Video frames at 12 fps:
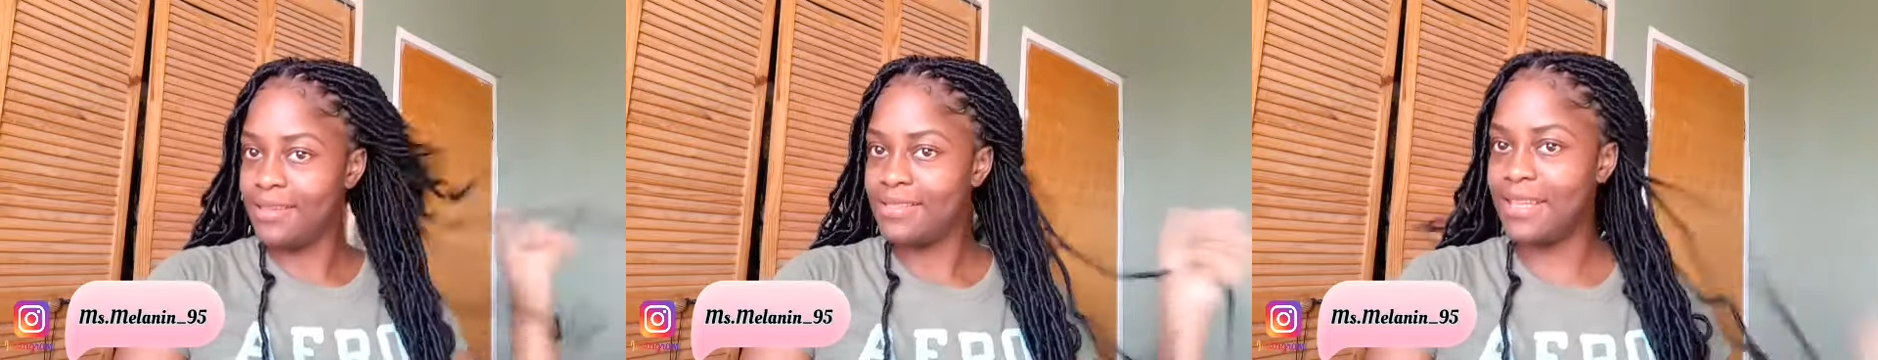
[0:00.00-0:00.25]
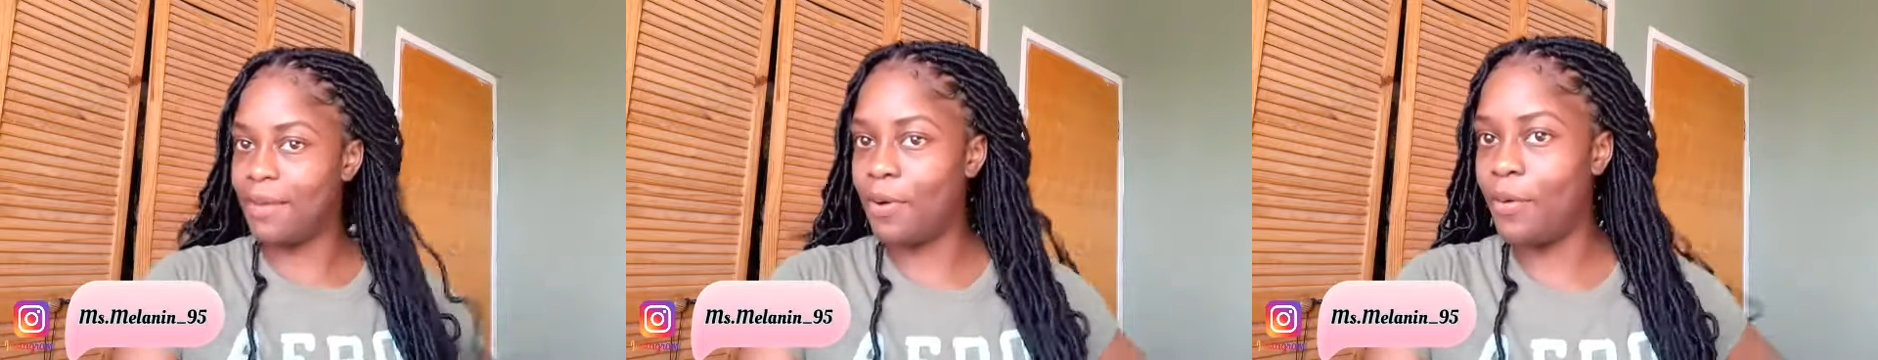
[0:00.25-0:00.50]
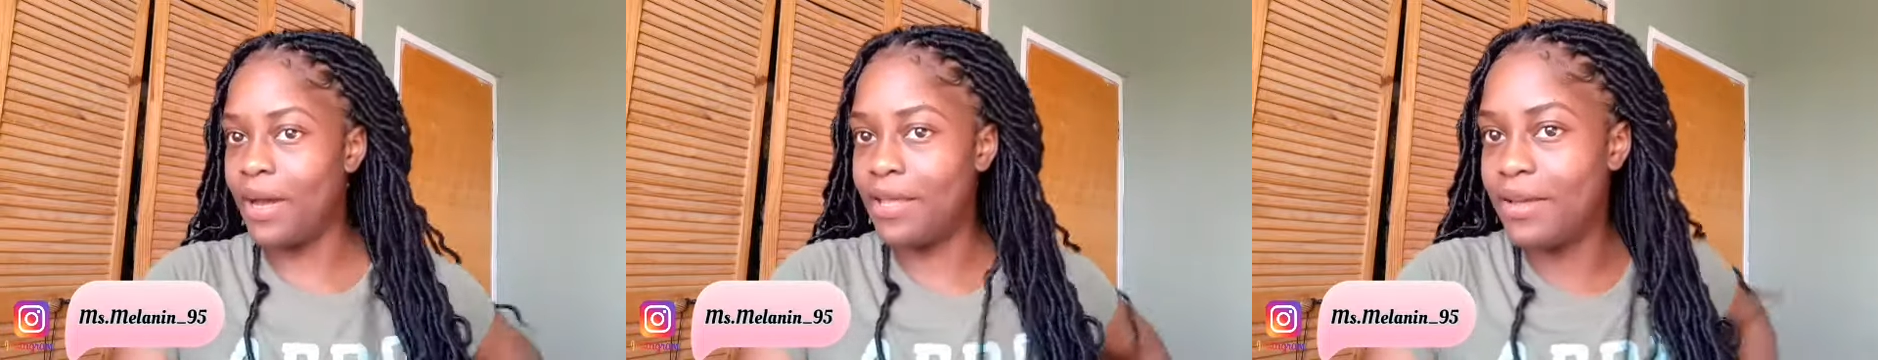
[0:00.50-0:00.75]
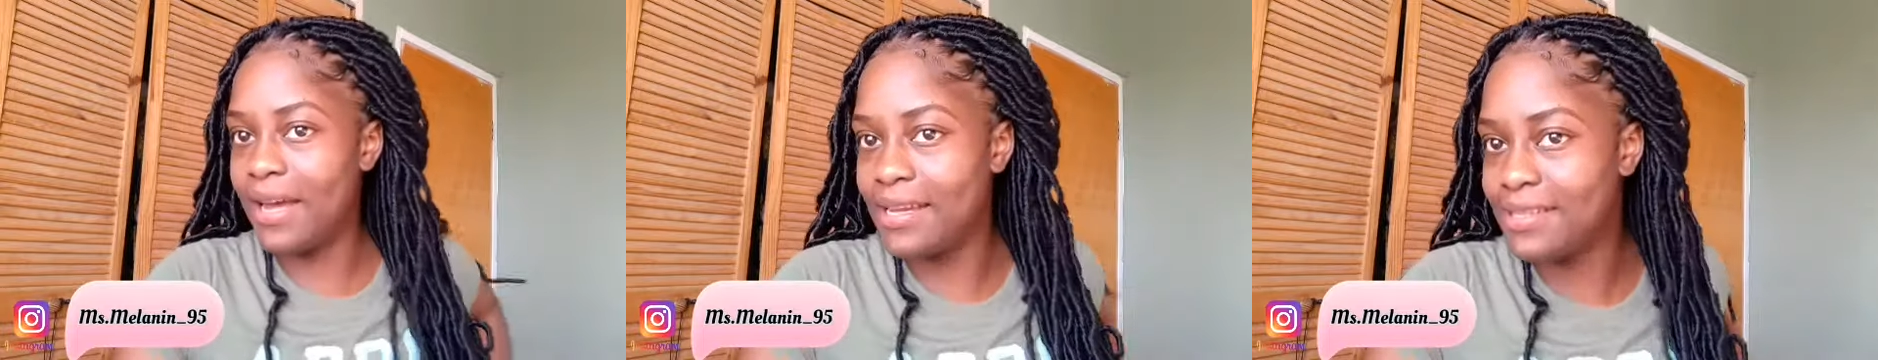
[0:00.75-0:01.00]
tell me what you
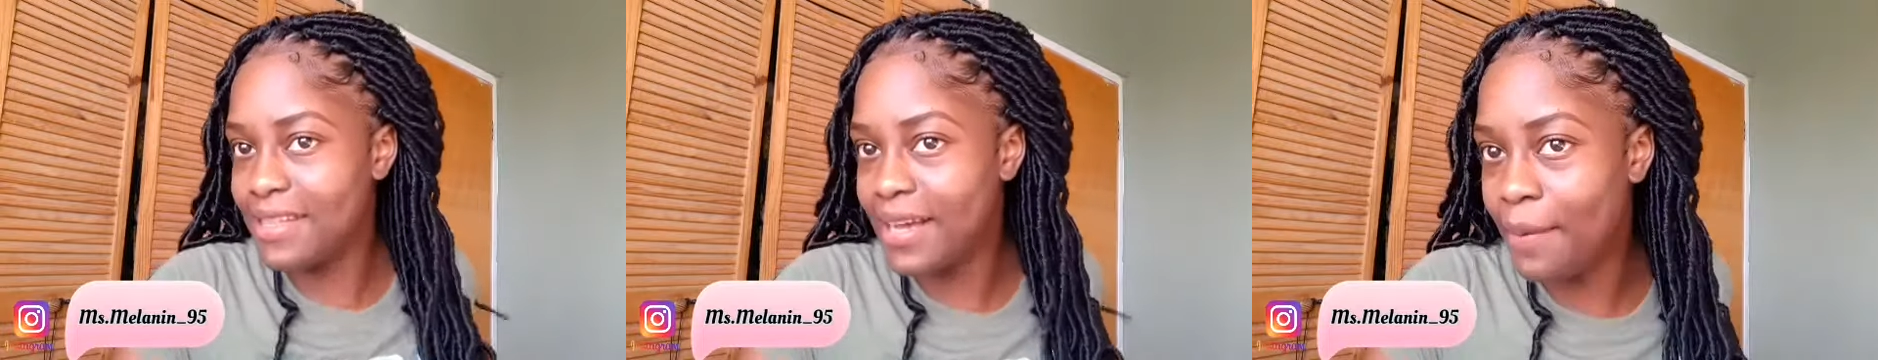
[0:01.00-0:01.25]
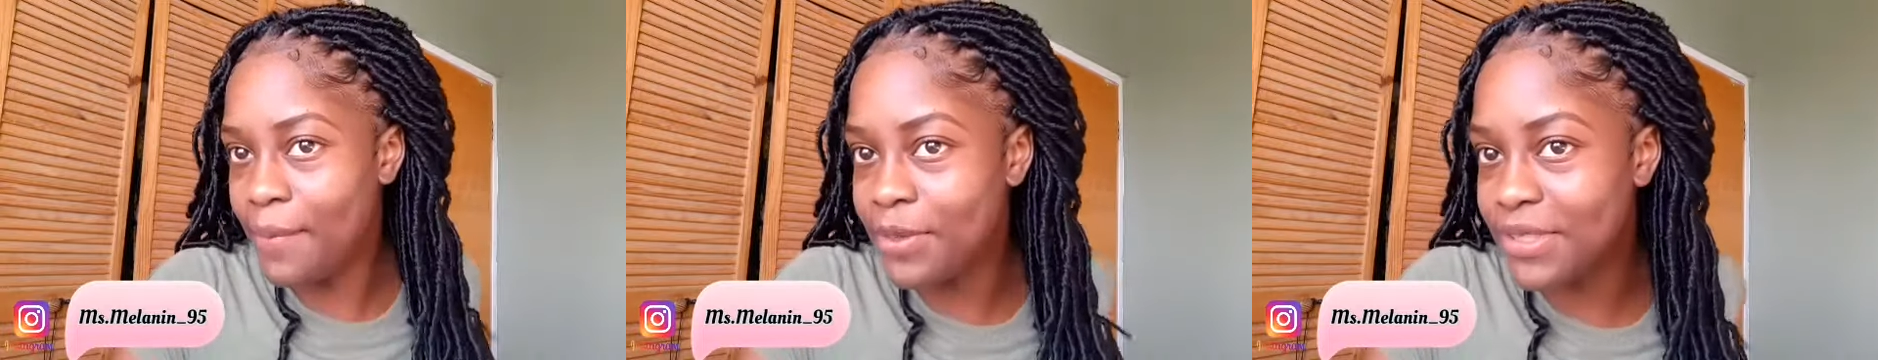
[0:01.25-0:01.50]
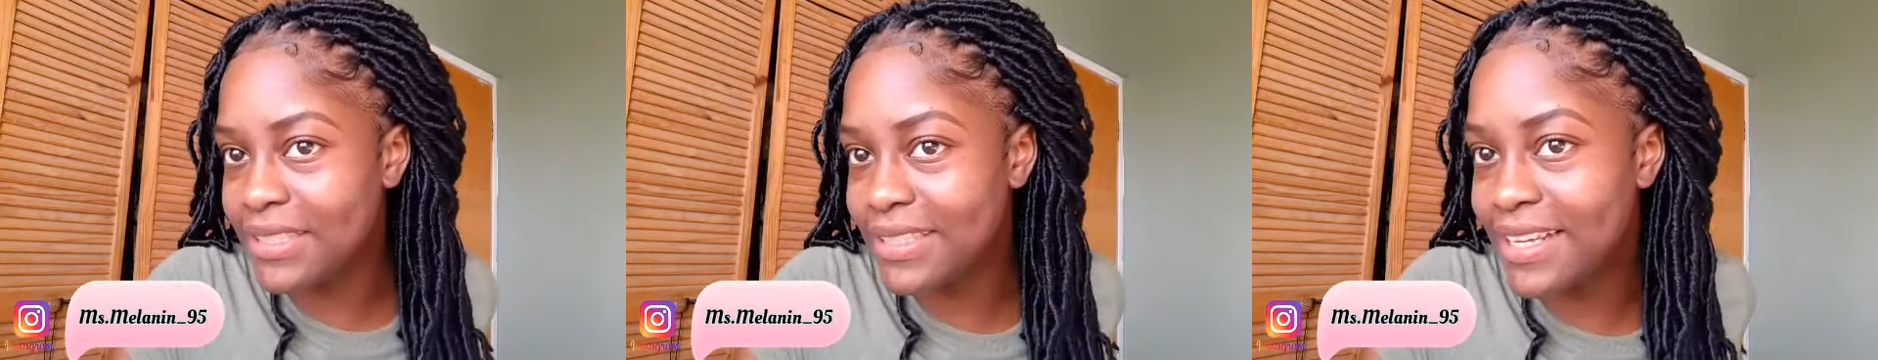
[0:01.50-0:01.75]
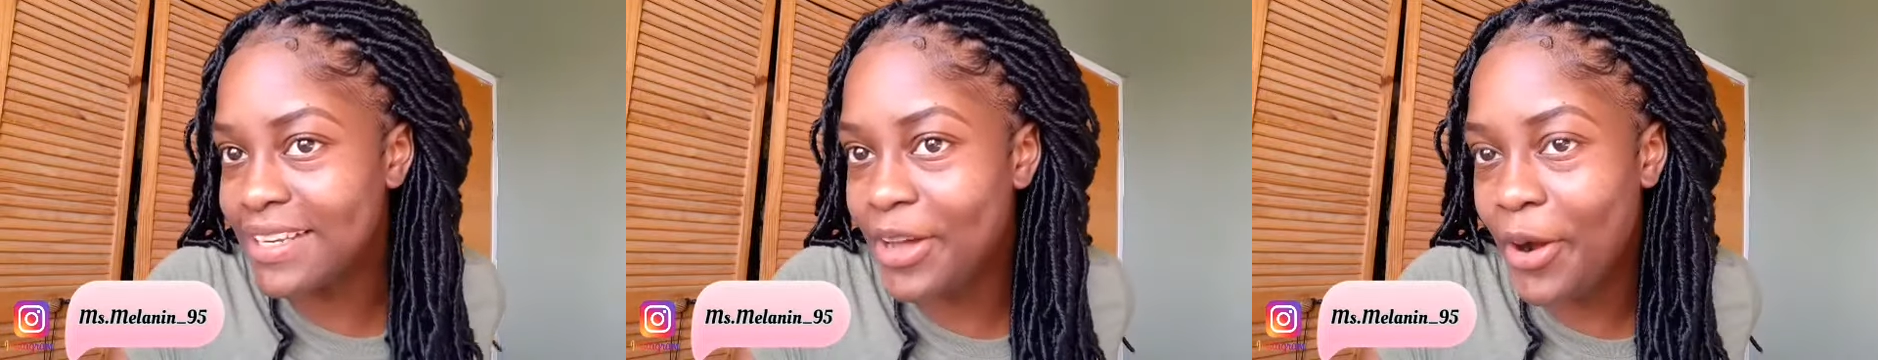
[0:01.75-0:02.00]
guys think about it
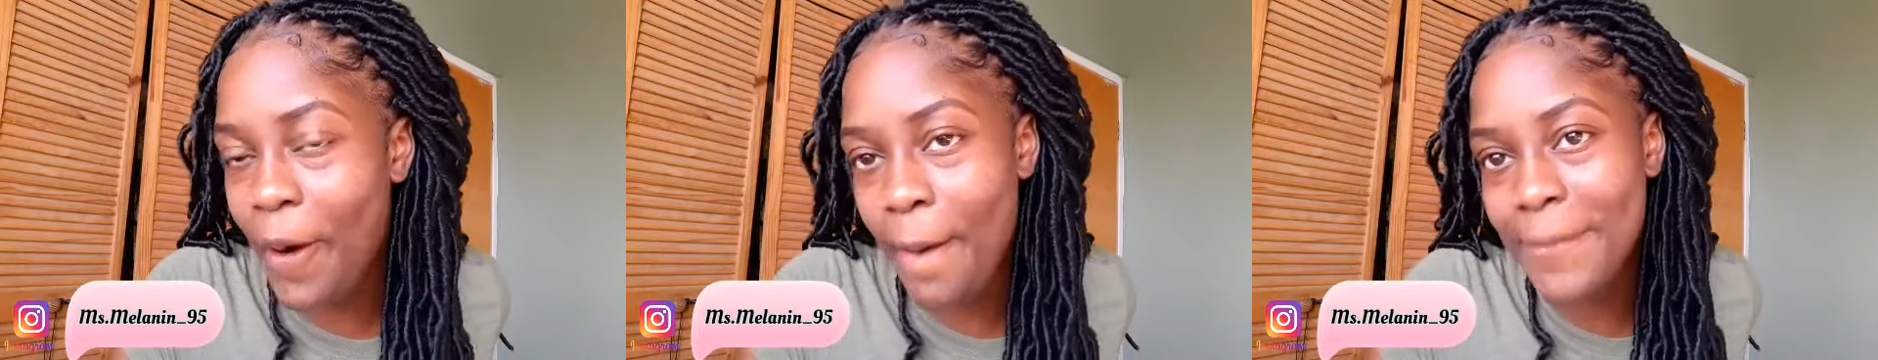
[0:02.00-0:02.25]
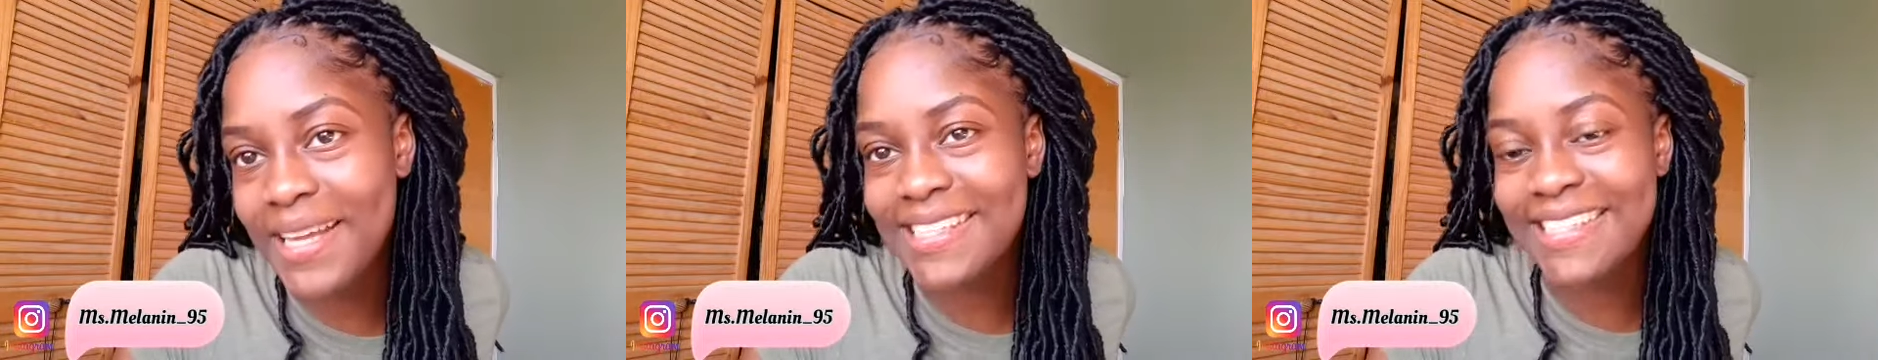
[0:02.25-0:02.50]
in the comment